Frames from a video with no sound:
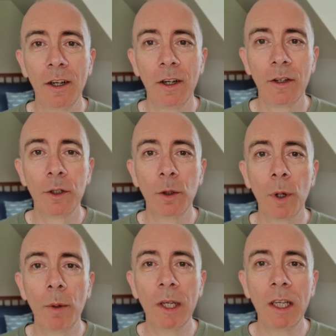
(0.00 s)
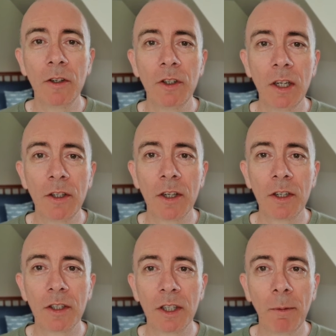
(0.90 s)
So when we hear
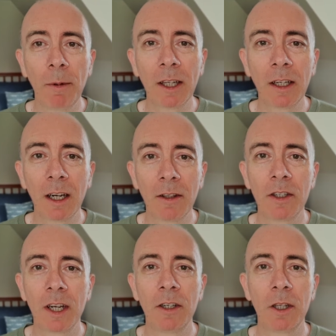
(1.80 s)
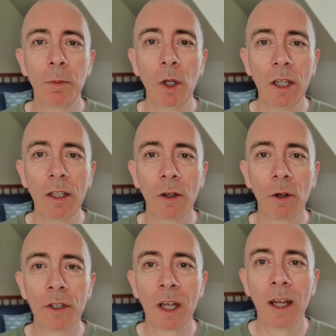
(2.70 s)
Jesus seemingly criticise the purity
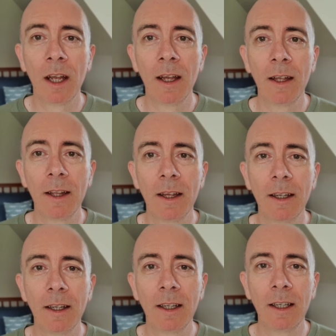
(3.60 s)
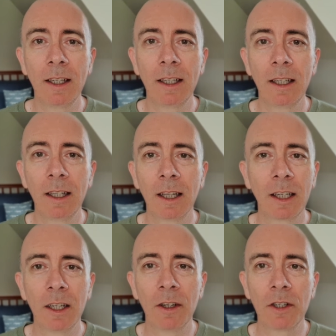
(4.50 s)
laws,
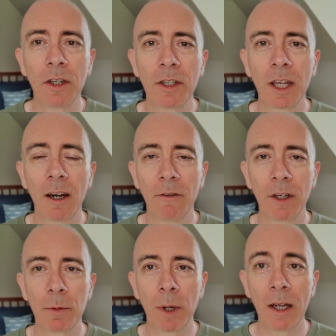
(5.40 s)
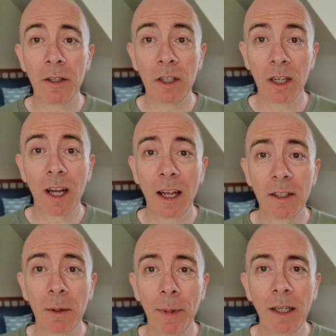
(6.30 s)
like he does at the start of this passage,
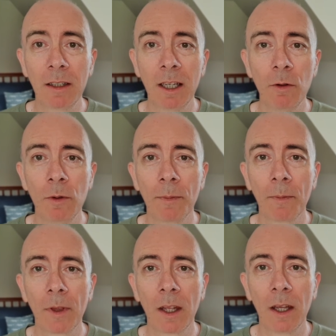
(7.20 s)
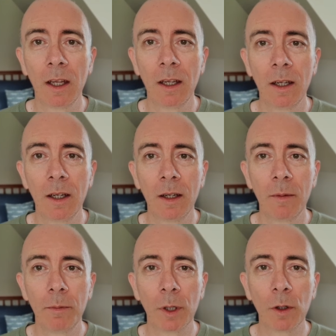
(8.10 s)
it's a big deal.
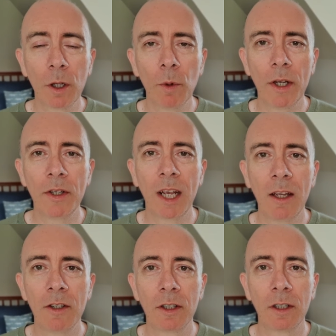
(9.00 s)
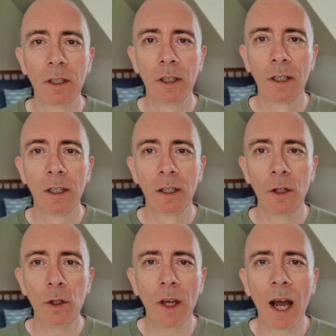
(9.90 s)
But look at what he says.
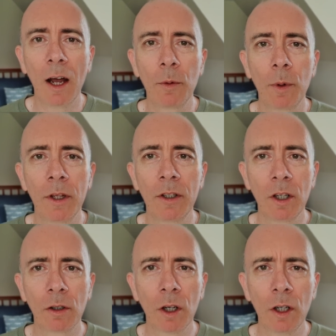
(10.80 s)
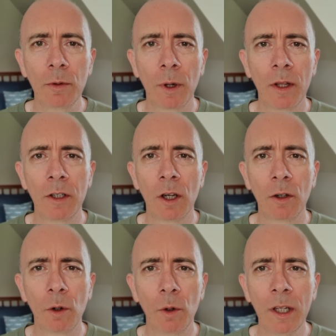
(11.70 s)
Who you are, whether you're good, whether you're
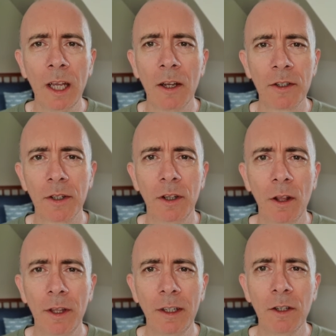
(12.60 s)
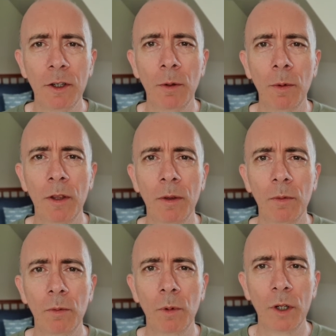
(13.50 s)
holy, has nothing to do with what